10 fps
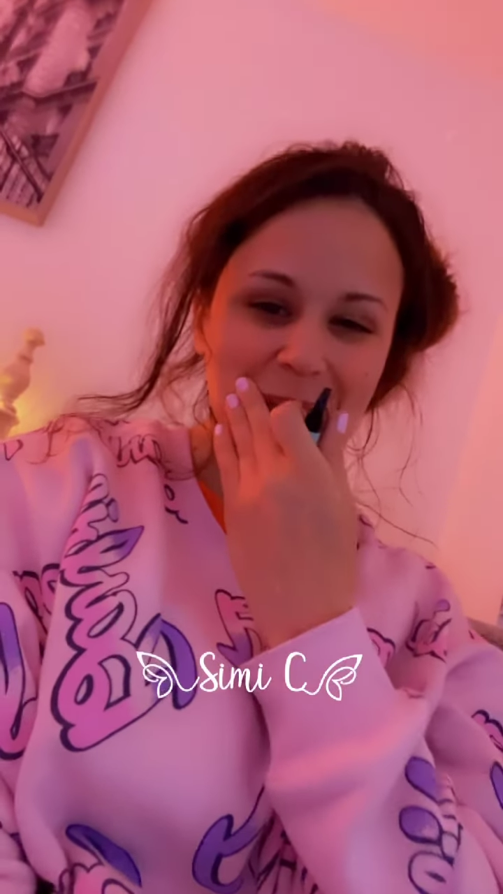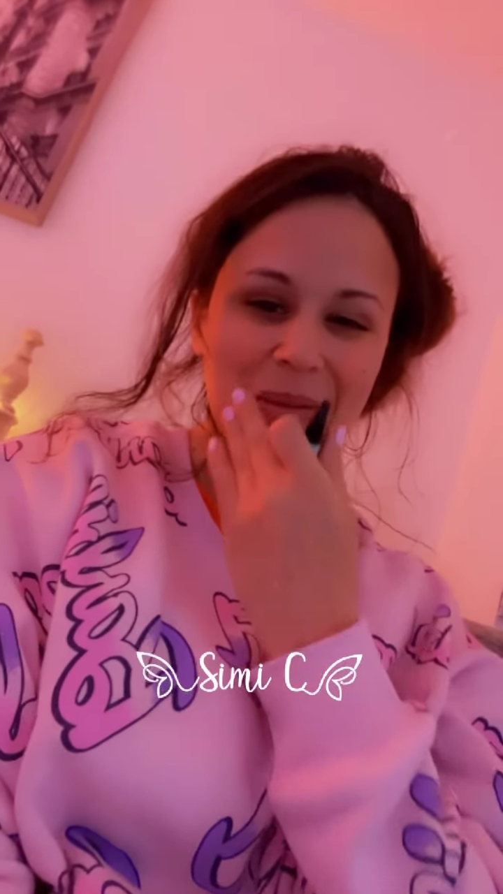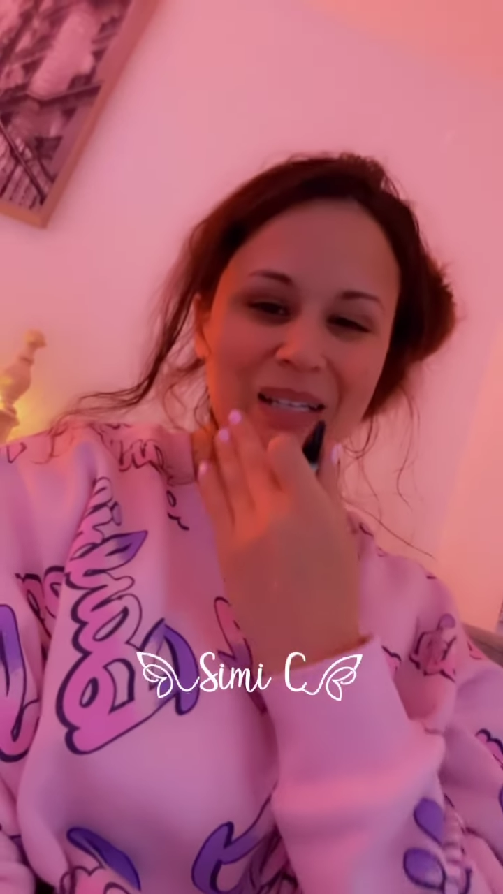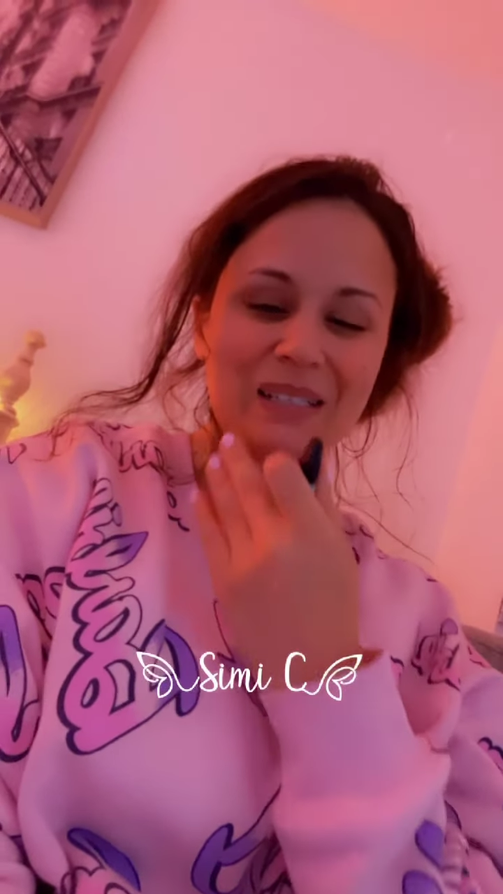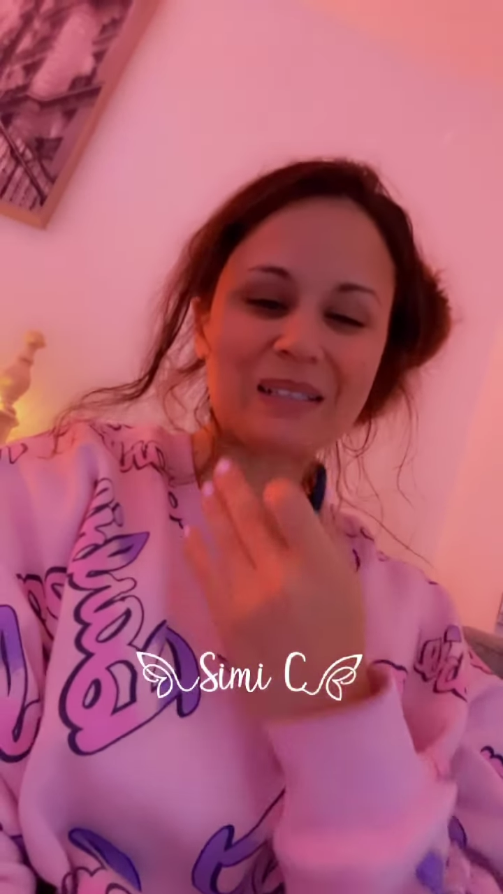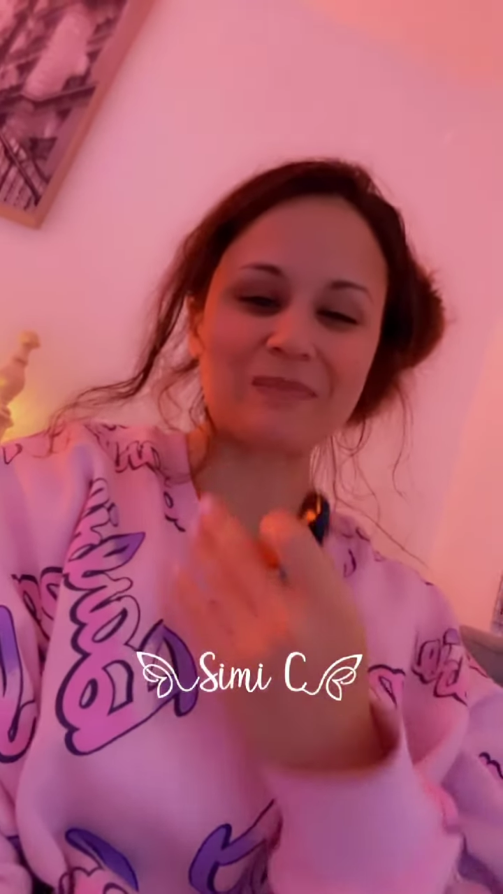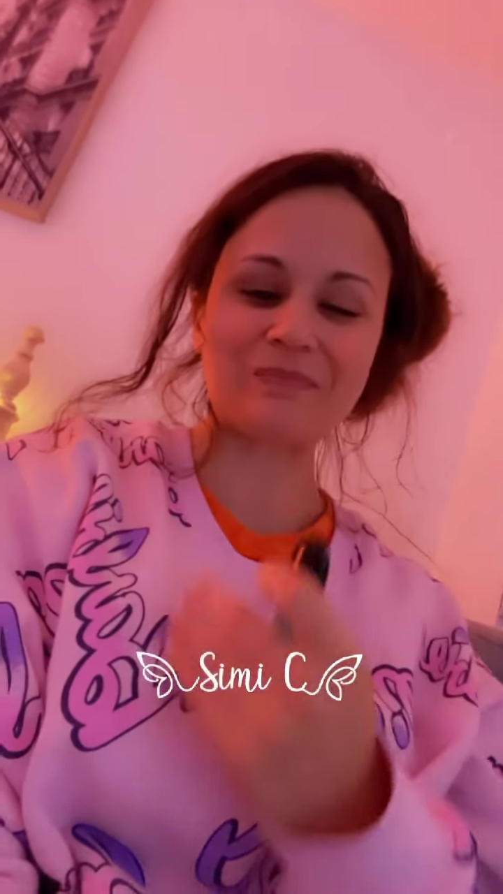but